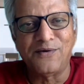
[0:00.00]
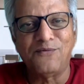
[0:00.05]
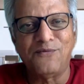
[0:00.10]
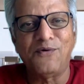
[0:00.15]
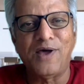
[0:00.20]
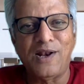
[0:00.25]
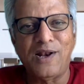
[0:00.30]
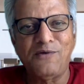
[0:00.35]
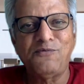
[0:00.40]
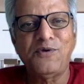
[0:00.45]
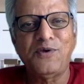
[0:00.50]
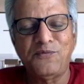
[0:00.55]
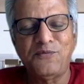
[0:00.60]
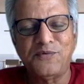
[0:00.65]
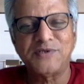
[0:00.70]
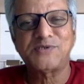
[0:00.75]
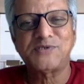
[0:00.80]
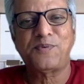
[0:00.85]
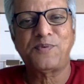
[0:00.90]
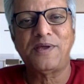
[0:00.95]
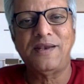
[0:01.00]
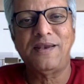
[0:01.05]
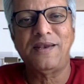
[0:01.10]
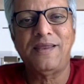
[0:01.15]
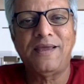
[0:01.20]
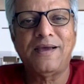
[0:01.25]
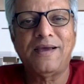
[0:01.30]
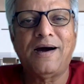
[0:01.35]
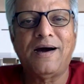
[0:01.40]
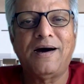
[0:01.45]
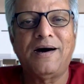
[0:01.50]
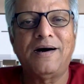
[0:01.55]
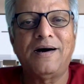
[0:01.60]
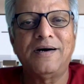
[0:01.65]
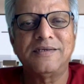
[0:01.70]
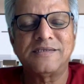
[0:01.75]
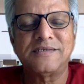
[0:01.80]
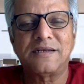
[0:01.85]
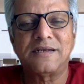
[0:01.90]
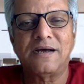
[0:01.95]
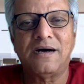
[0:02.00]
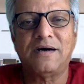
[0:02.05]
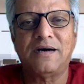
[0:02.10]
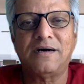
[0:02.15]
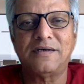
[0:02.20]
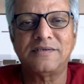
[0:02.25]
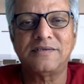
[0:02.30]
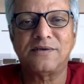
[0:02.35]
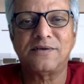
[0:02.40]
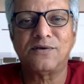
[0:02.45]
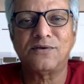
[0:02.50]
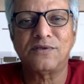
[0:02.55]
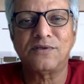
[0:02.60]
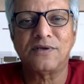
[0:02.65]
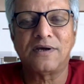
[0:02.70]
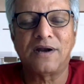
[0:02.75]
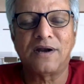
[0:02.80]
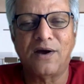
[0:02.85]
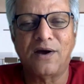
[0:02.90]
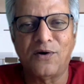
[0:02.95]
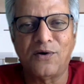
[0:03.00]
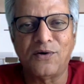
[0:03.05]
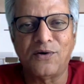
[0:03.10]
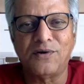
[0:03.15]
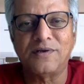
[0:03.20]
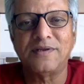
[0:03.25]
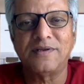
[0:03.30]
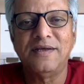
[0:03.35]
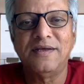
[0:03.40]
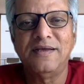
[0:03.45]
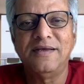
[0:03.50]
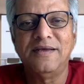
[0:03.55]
while we were spending hours and hours on the ground.